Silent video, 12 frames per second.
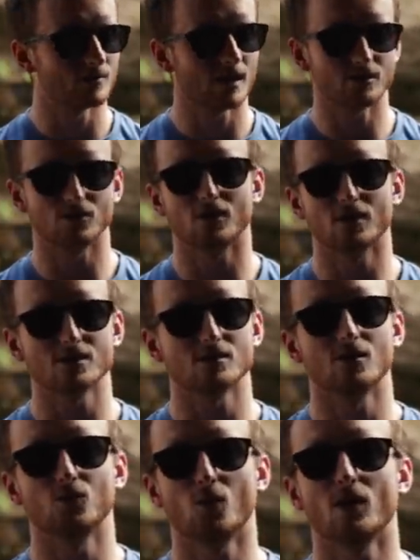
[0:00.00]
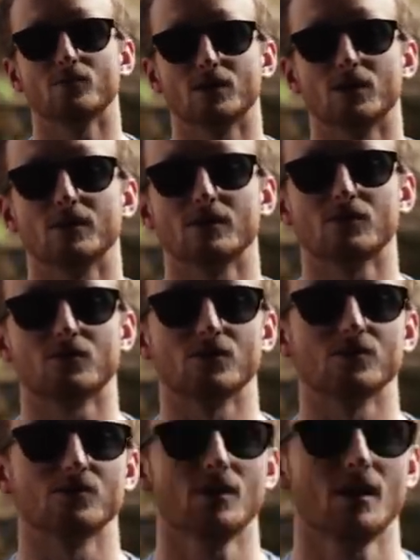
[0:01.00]
letting you guys know what I'm going
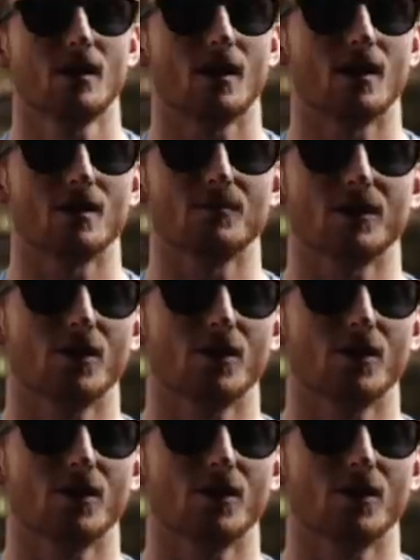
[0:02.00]
through, and